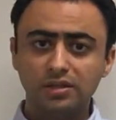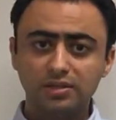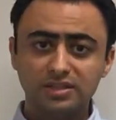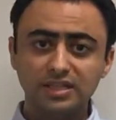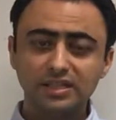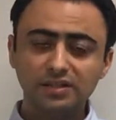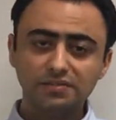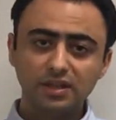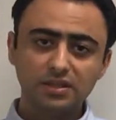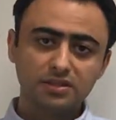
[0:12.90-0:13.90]
the
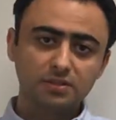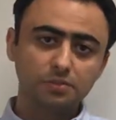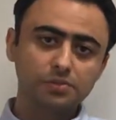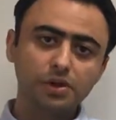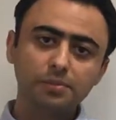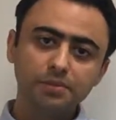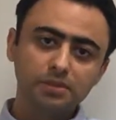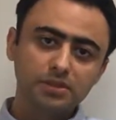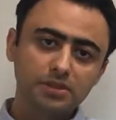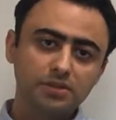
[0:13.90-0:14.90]
significance and
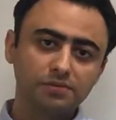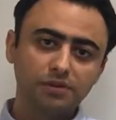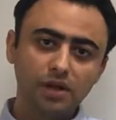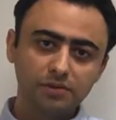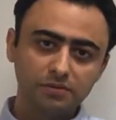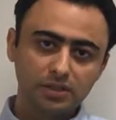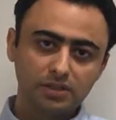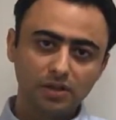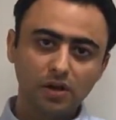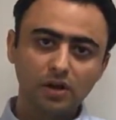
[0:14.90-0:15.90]
properties of
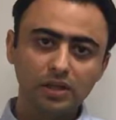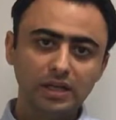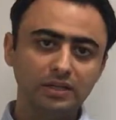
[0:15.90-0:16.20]
convex hull